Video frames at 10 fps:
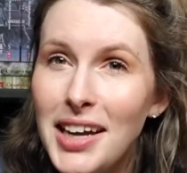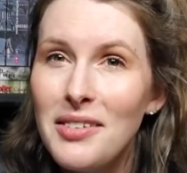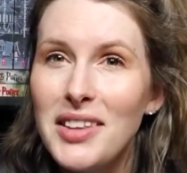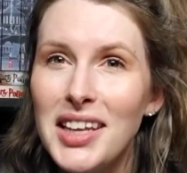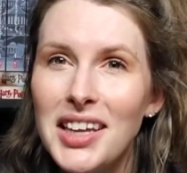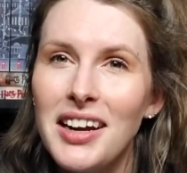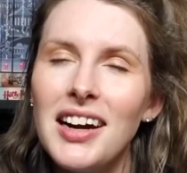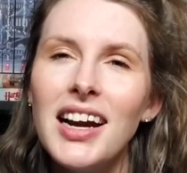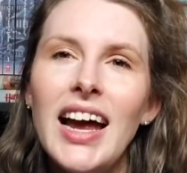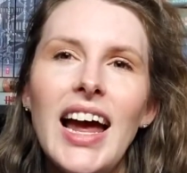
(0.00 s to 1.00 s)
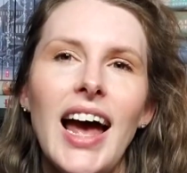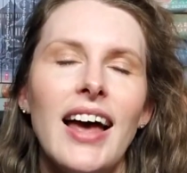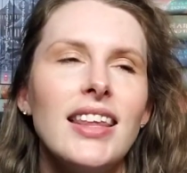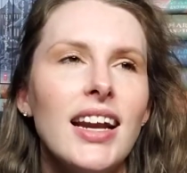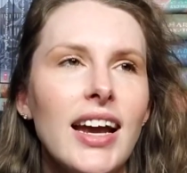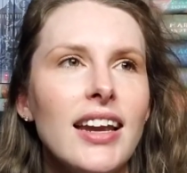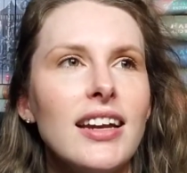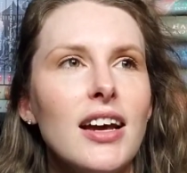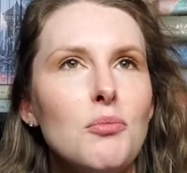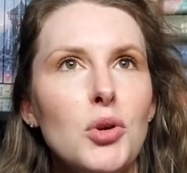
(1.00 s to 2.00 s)
of the year, and then I
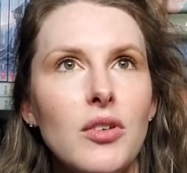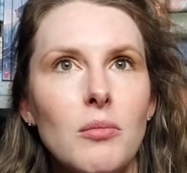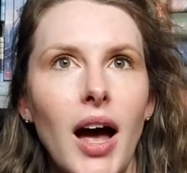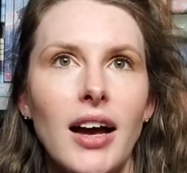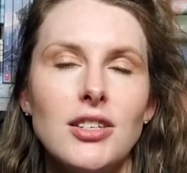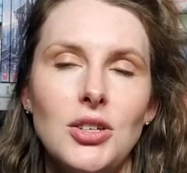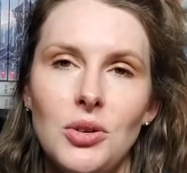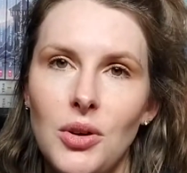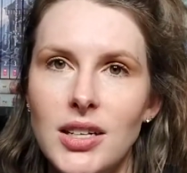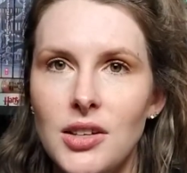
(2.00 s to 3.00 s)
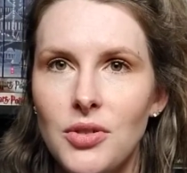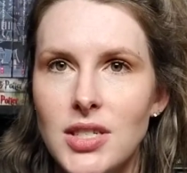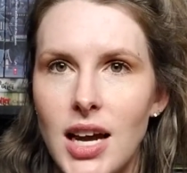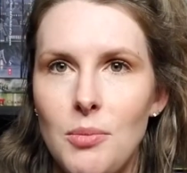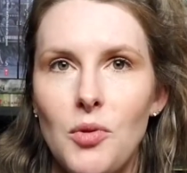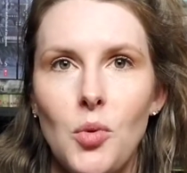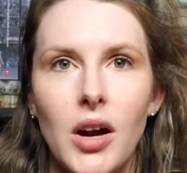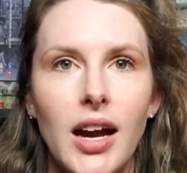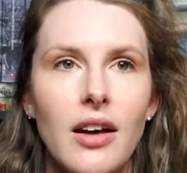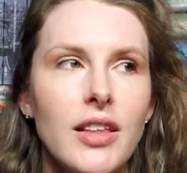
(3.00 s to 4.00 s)
ended up moving back to a different type of
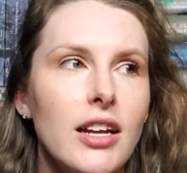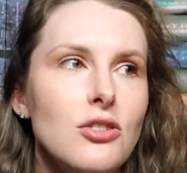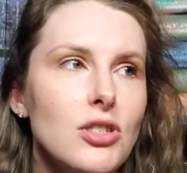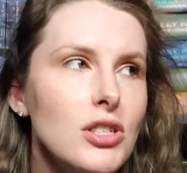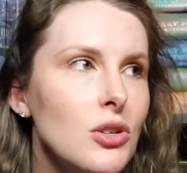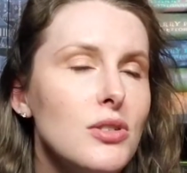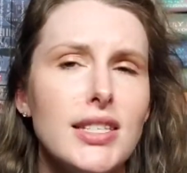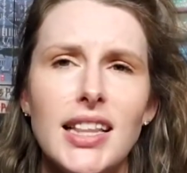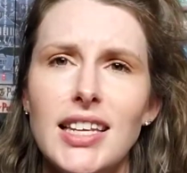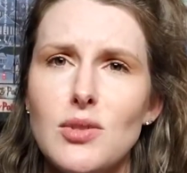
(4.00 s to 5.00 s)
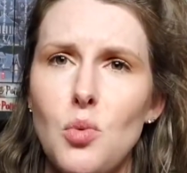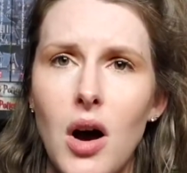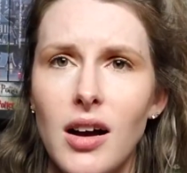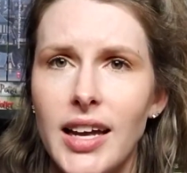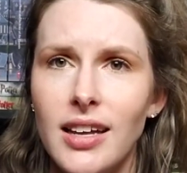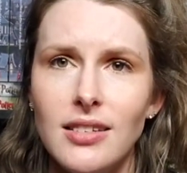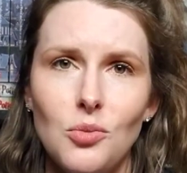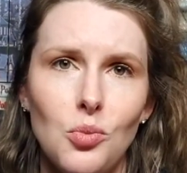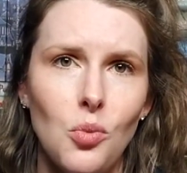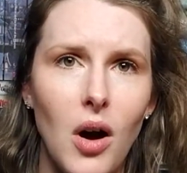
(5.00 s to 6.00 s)
workout that I usually do is like these walk it
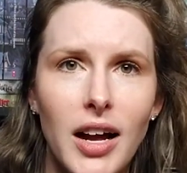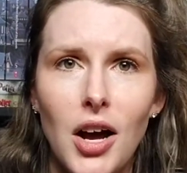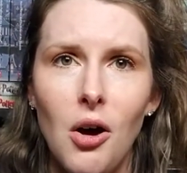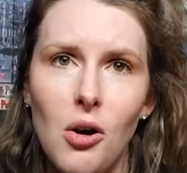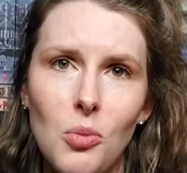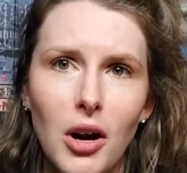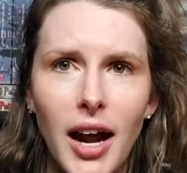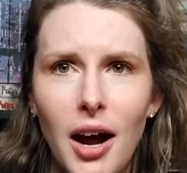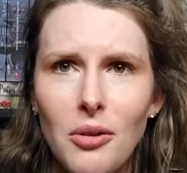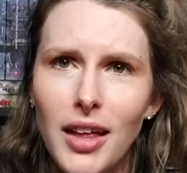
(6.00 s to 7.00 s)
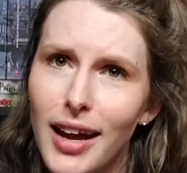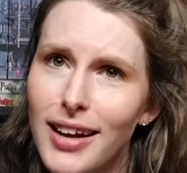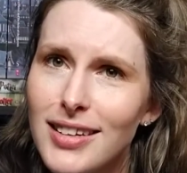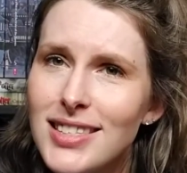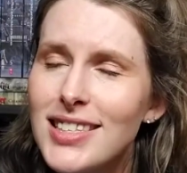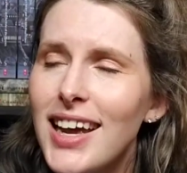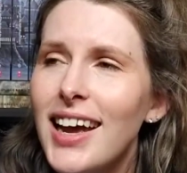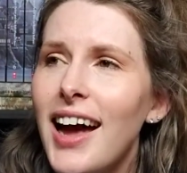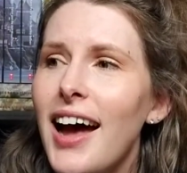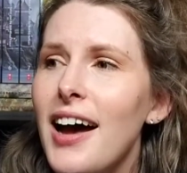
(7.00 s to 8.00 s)
walk at home workout things
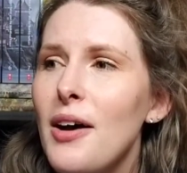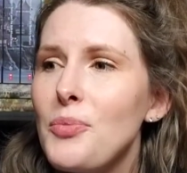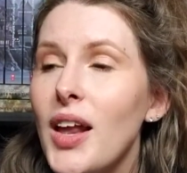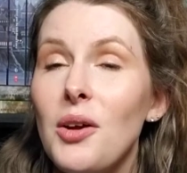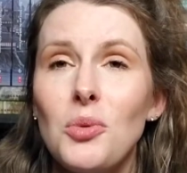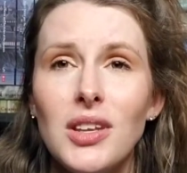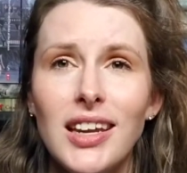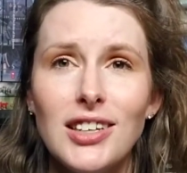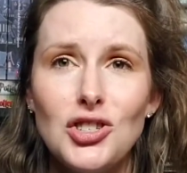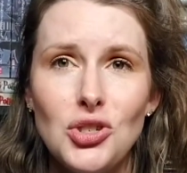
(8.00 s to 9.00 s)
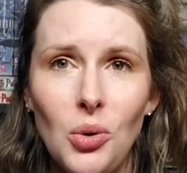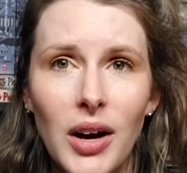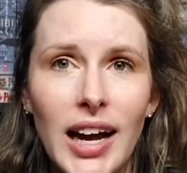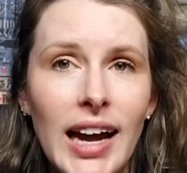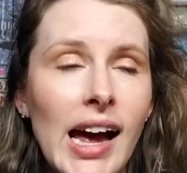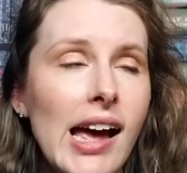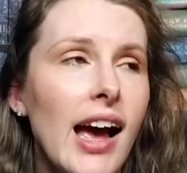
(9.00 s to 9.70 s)
um, that I really enjoy.